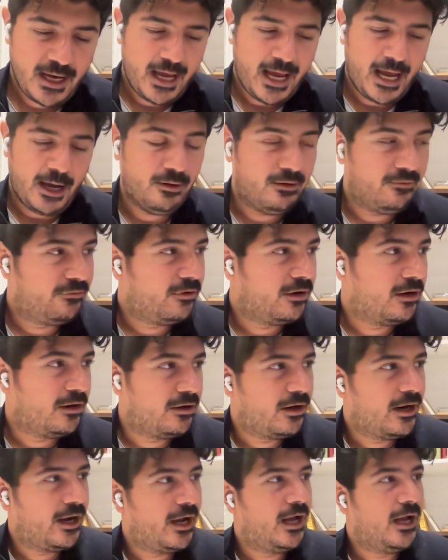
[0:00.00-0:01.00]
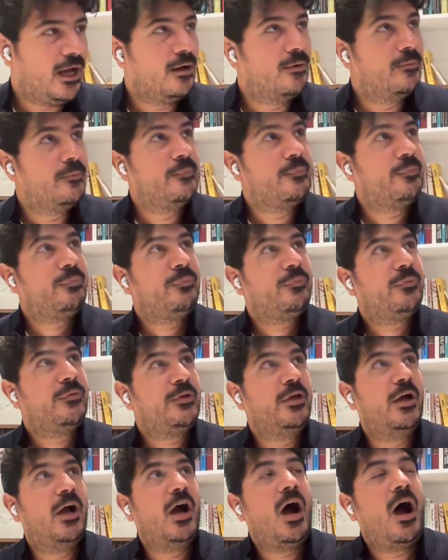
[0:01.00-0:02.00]
However,
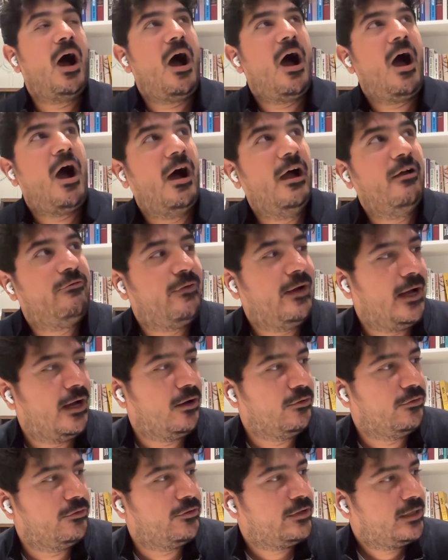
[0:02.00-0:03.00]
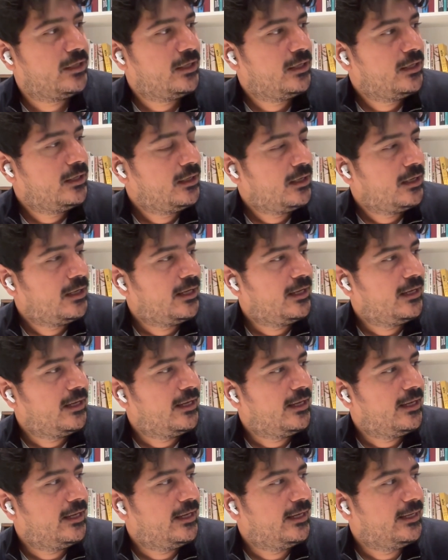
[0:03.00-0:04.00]
I found
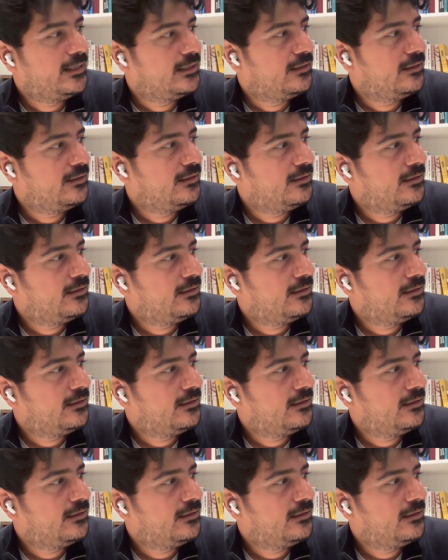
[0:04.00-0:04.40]
it